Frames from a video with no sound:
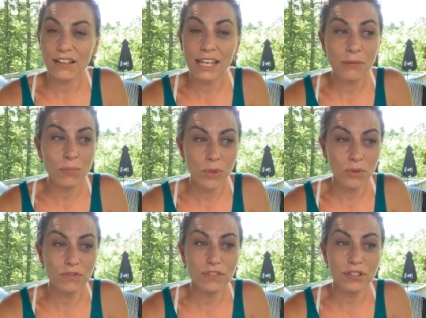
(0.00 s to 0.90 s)
He
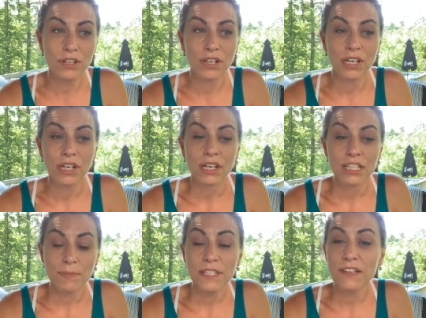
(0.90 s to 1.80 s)
moved
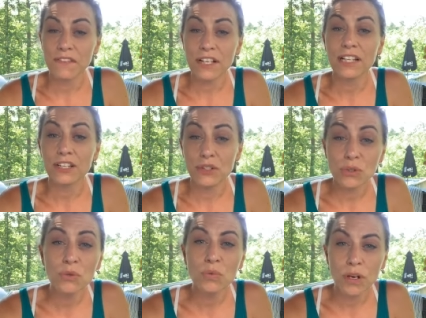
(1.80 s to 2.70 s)
specifically
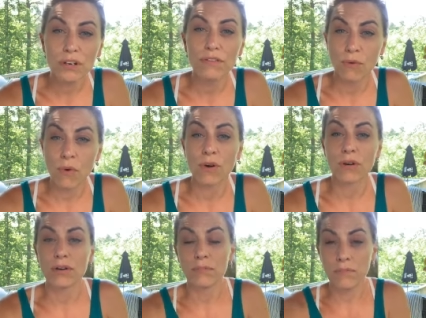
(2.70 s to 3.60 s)
to work
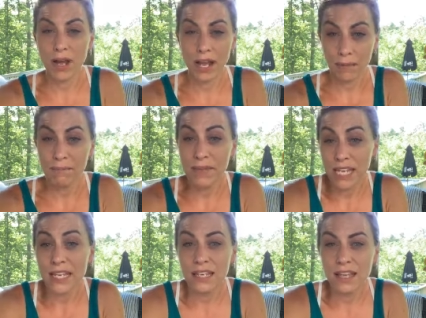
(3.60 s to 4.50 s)
for
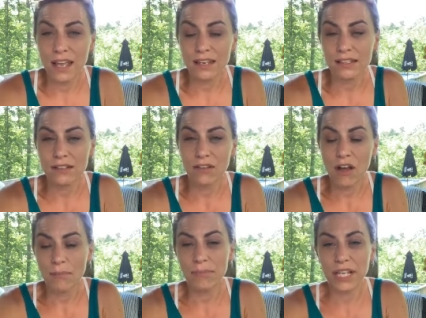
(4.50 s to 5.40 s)
me and
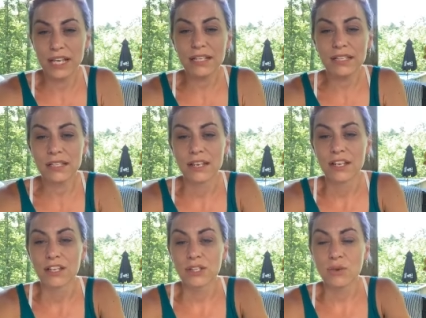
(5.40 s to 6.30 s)
Salon Bliss
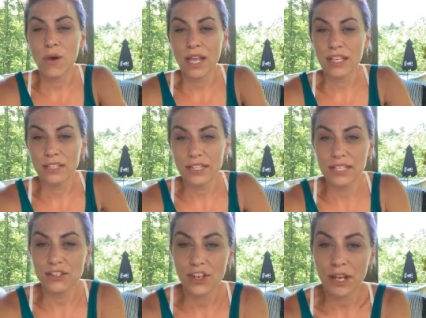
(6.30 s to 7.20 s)
so I could
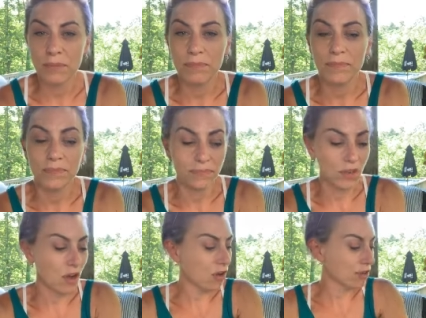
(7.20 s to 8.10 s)
teach him
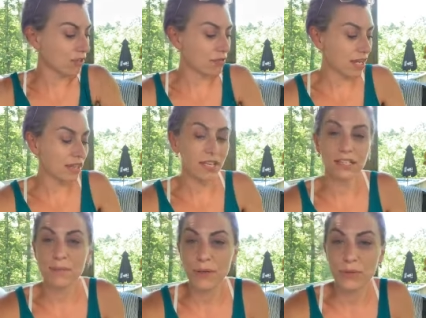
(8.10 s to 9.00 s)
all the great
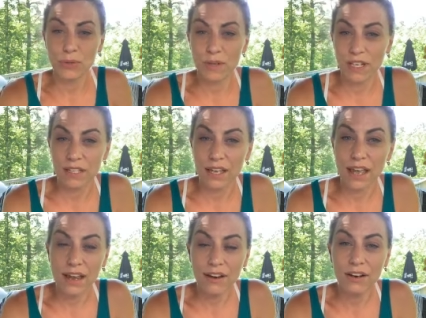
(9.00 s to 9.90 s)
things about doing
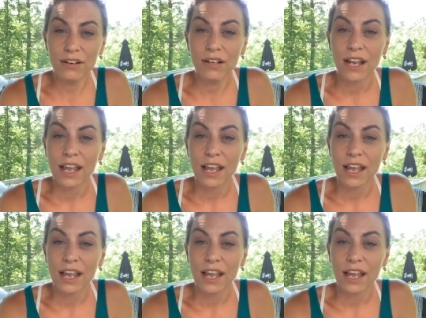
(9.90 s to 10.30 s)
hair.